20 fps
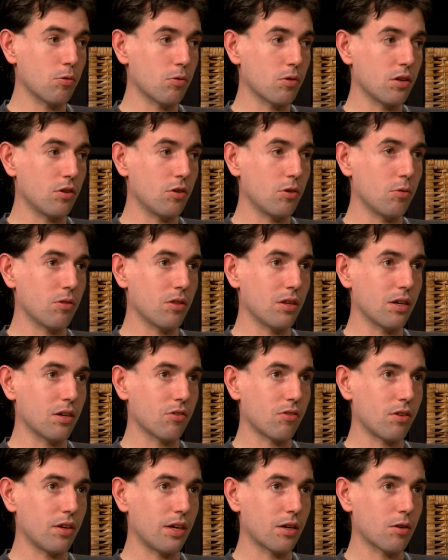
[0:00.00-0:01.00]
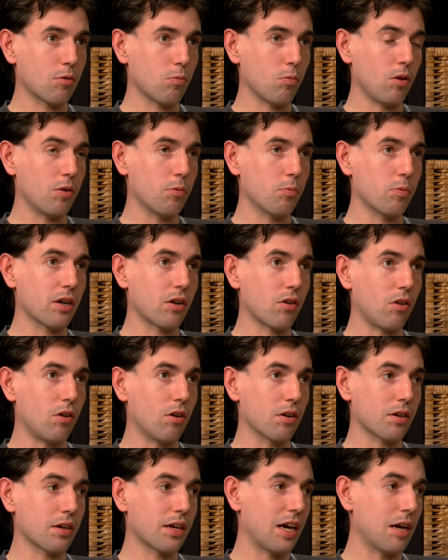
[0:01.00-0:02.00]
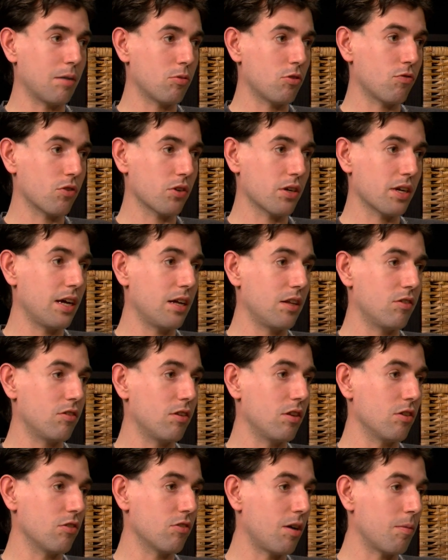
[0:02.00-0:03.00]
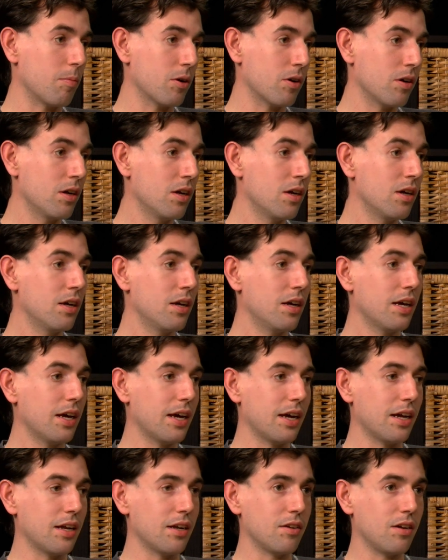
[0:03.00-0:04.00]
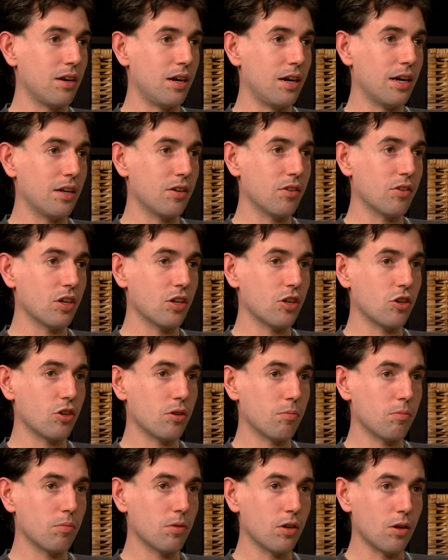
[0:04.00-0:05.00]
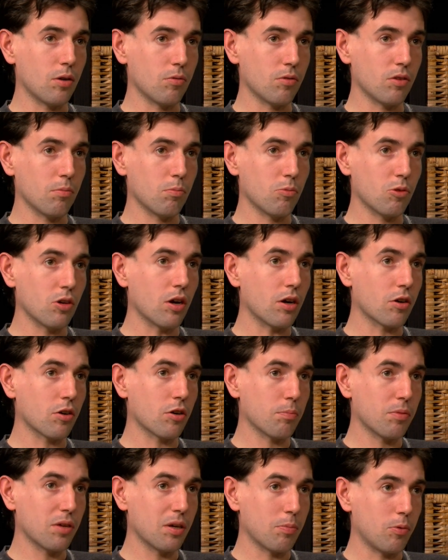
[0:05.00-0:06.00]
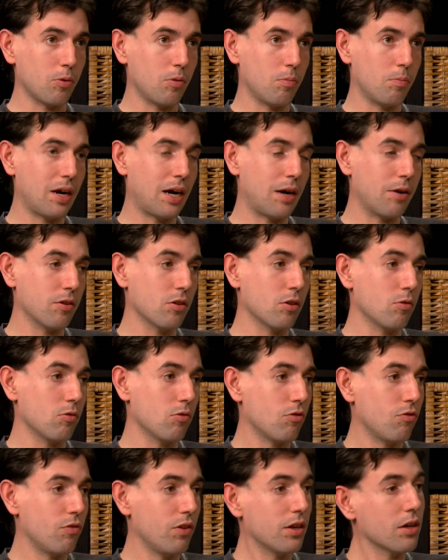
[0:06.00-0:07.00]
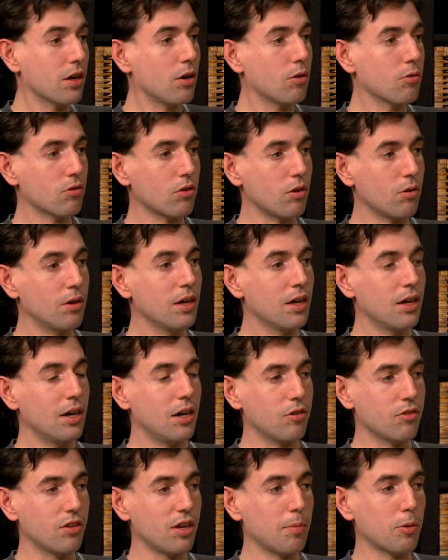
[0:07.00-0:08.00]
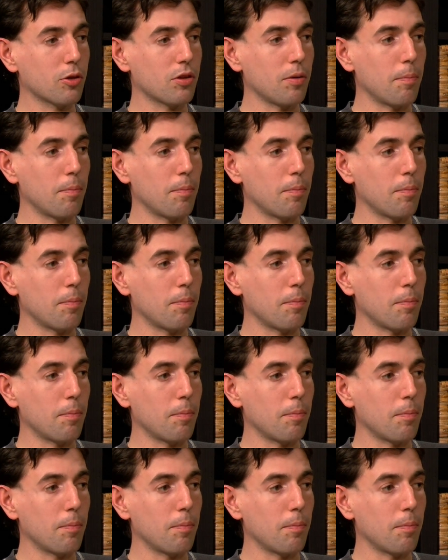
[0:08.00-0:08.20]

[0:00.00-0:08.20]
who could do things like run week-long camps for kids in the summer and teach the younger people how to use video. So I was able